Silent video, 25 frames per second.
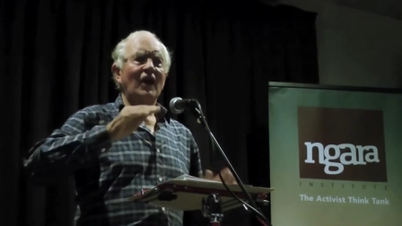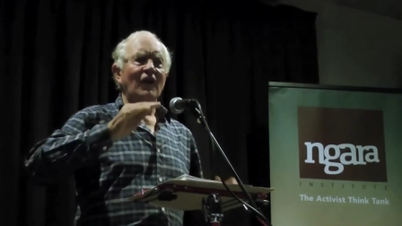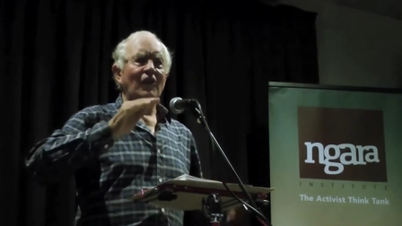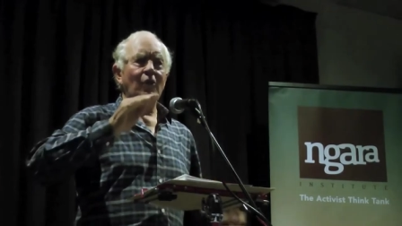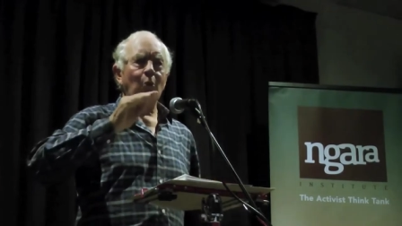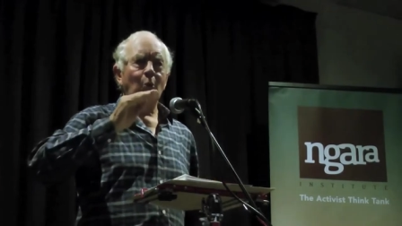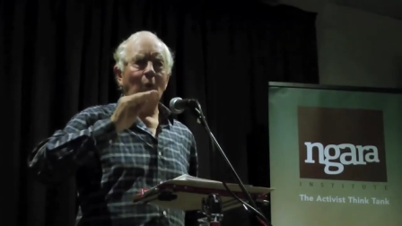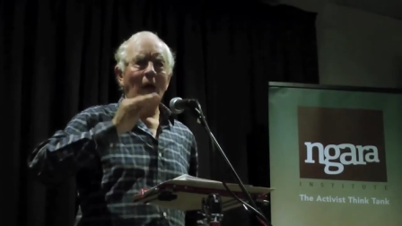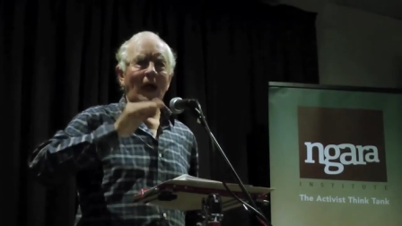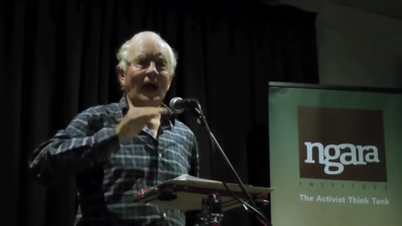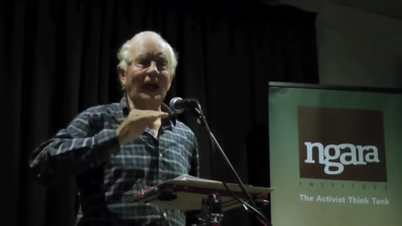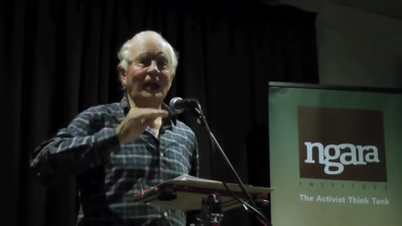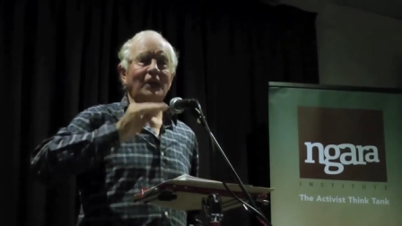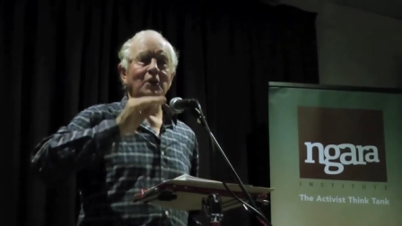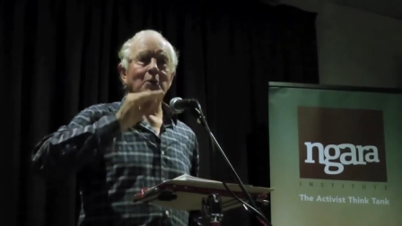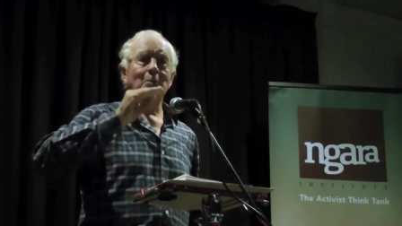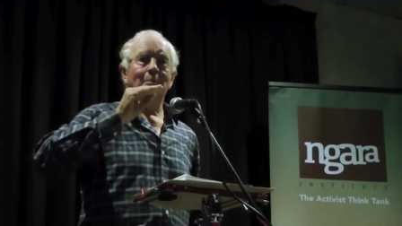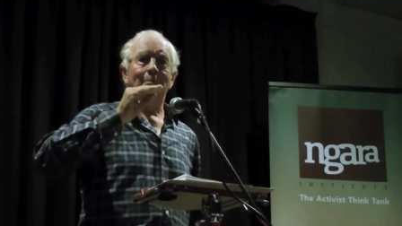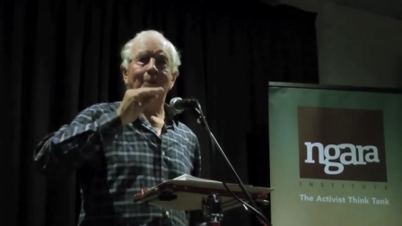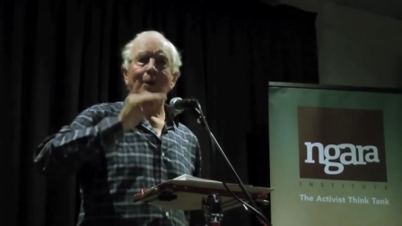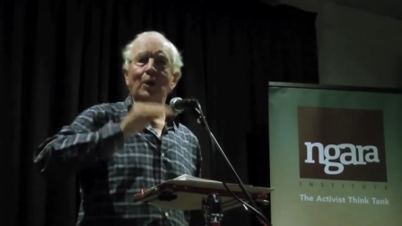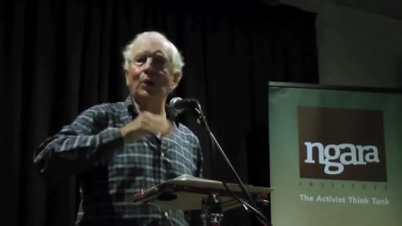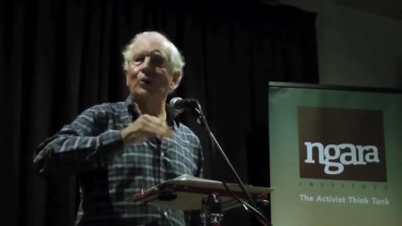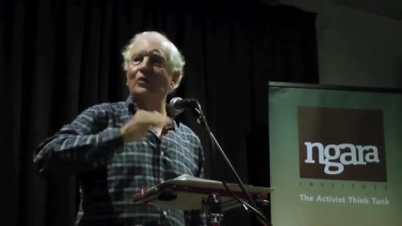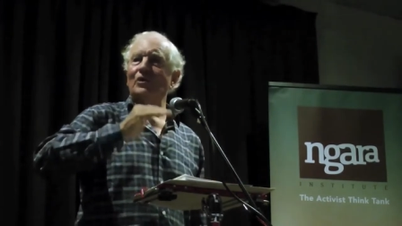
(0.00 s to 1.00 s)
the way you
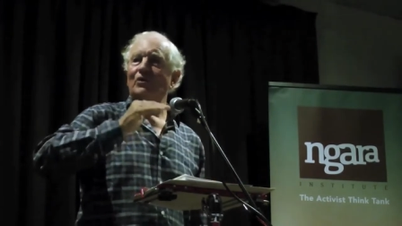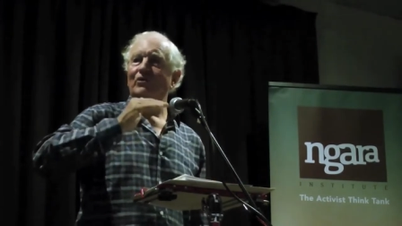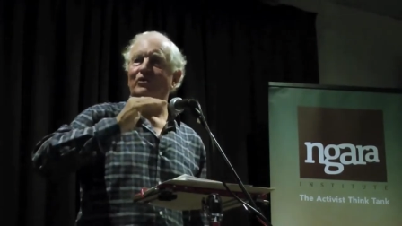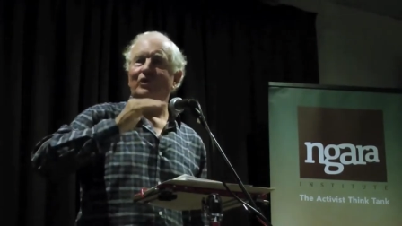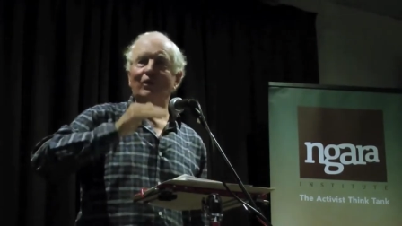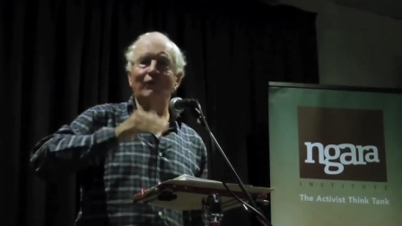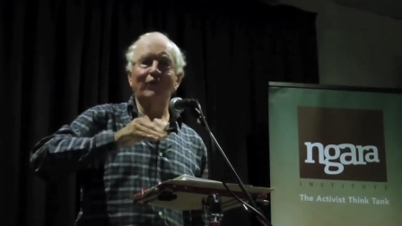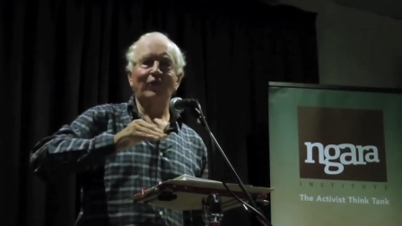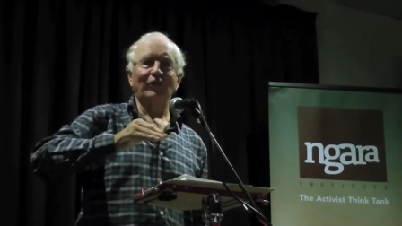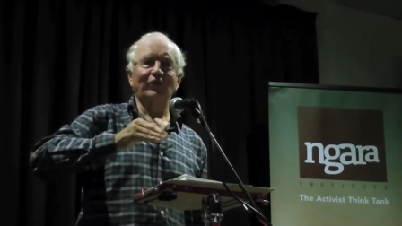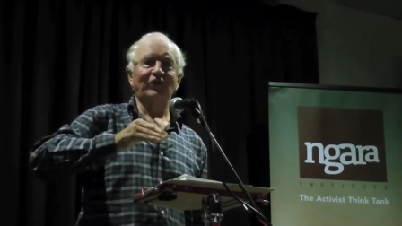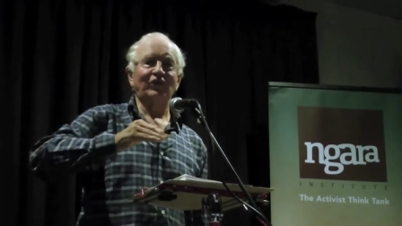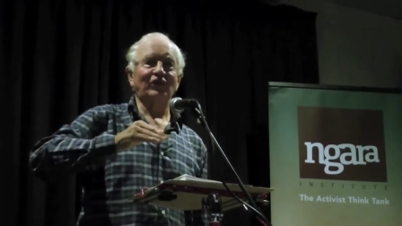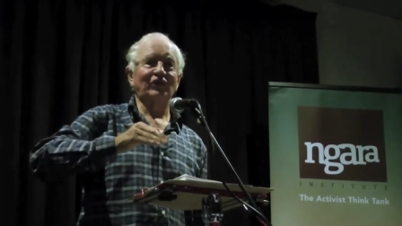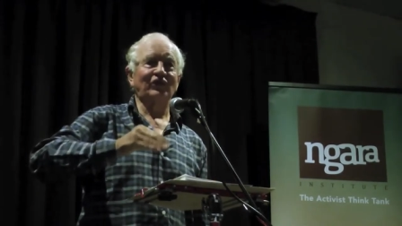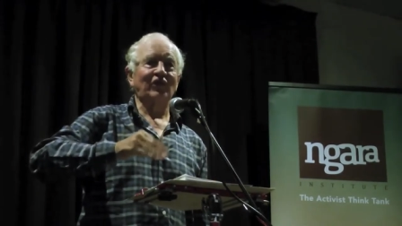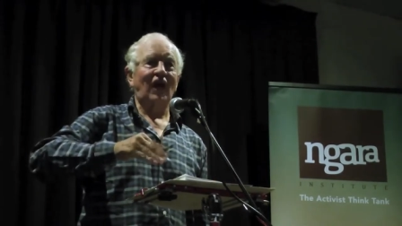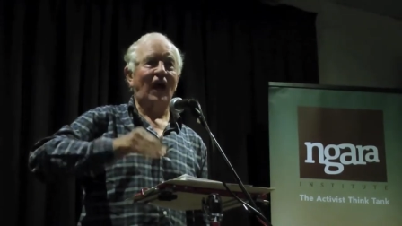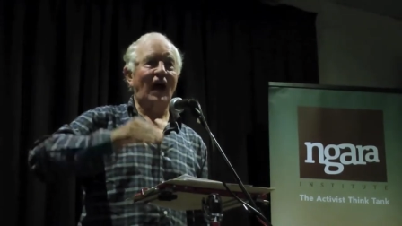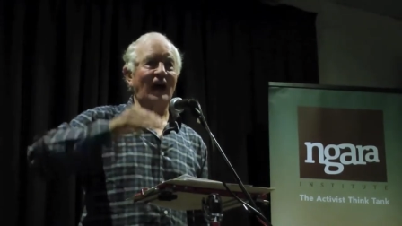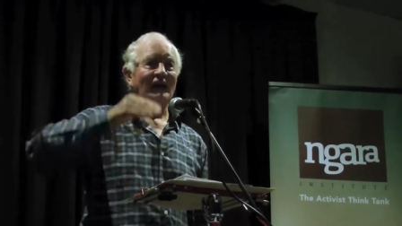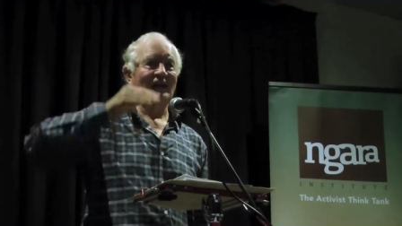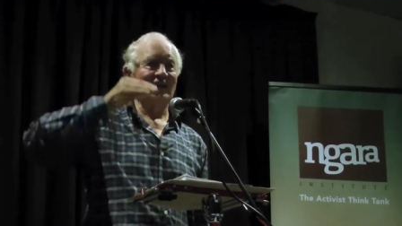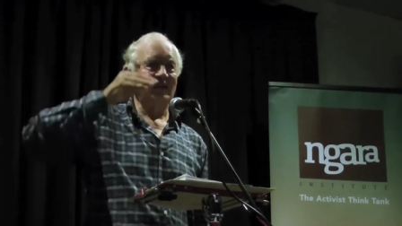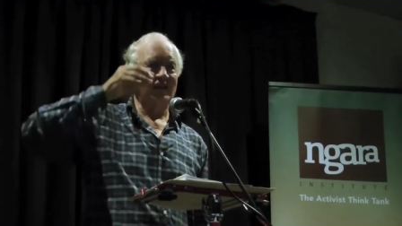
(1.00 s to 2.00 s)
build a civil
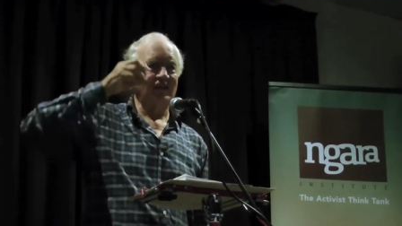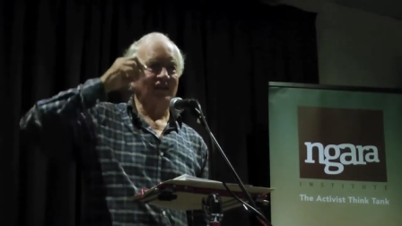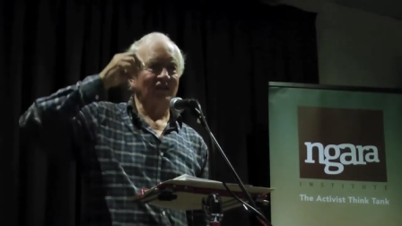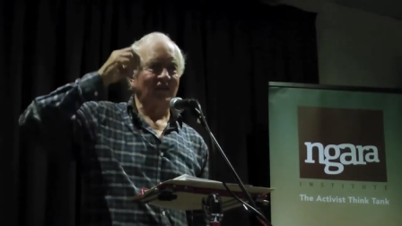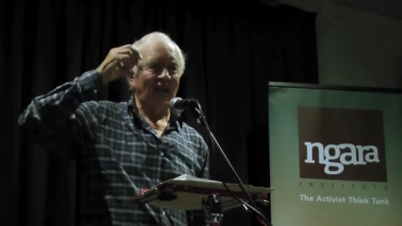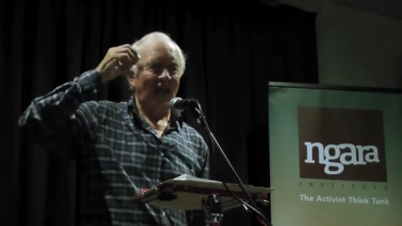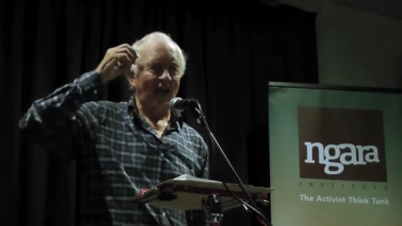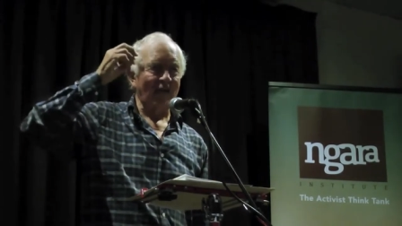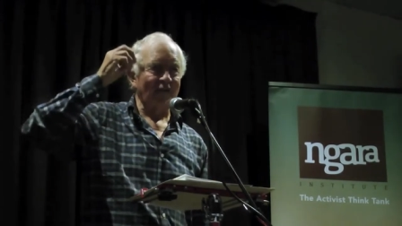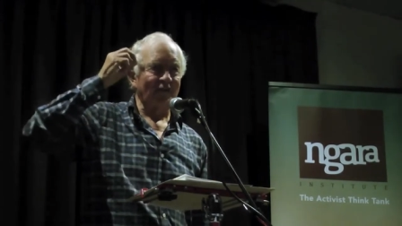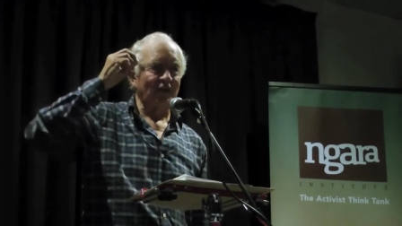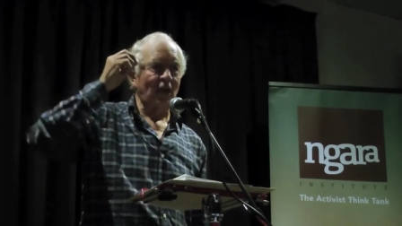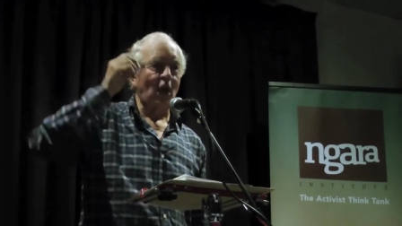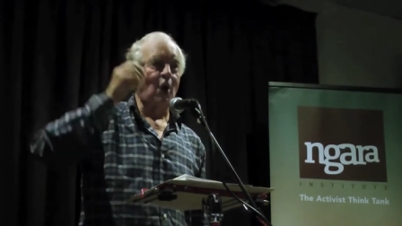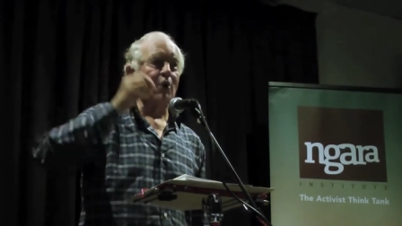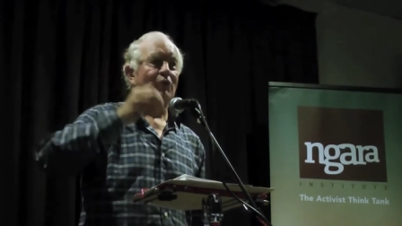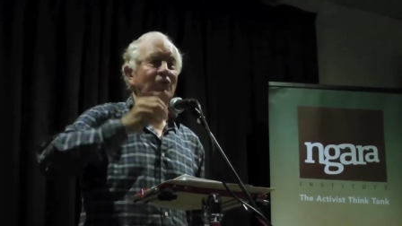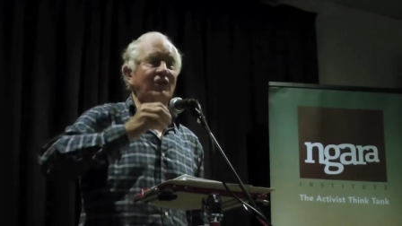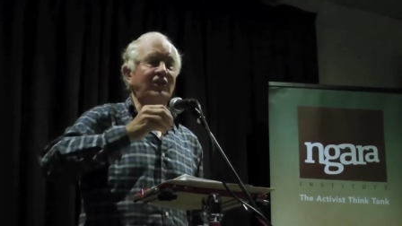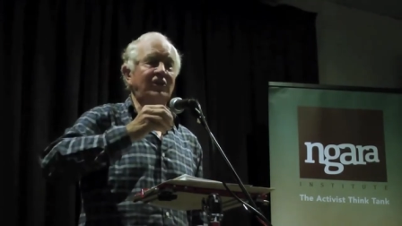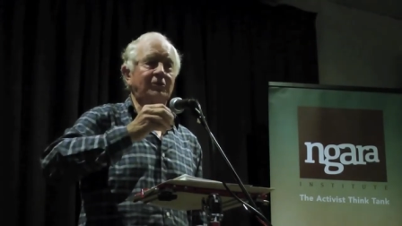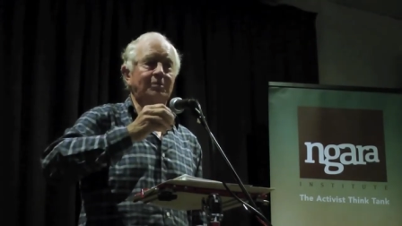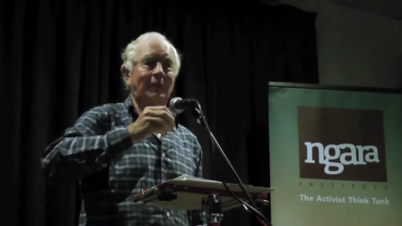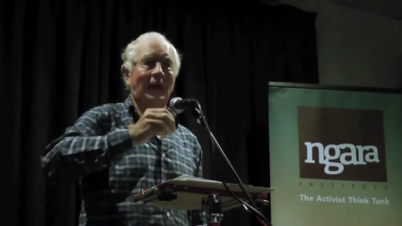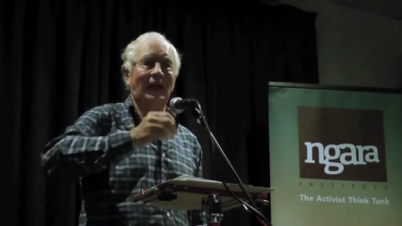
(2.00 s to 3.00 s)
society is to have no
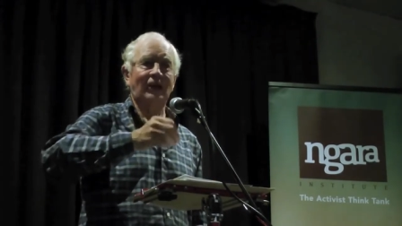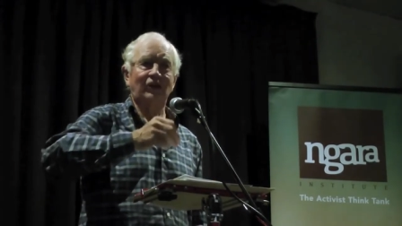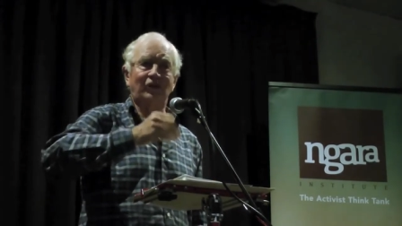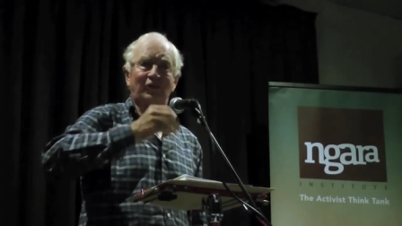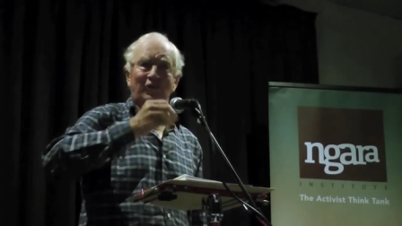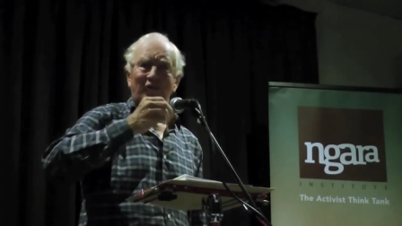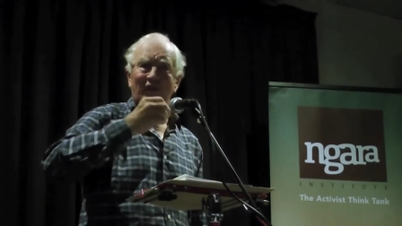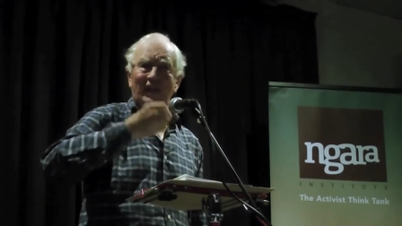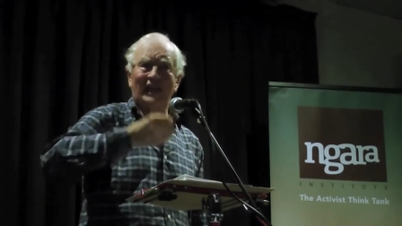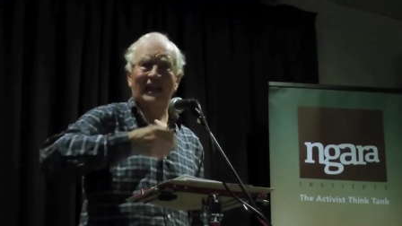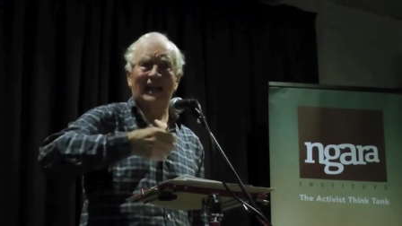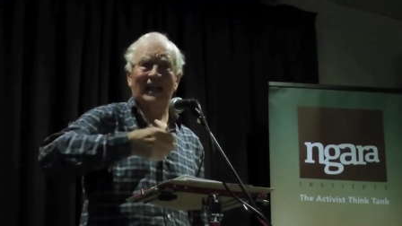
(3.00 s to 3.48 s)
respect for the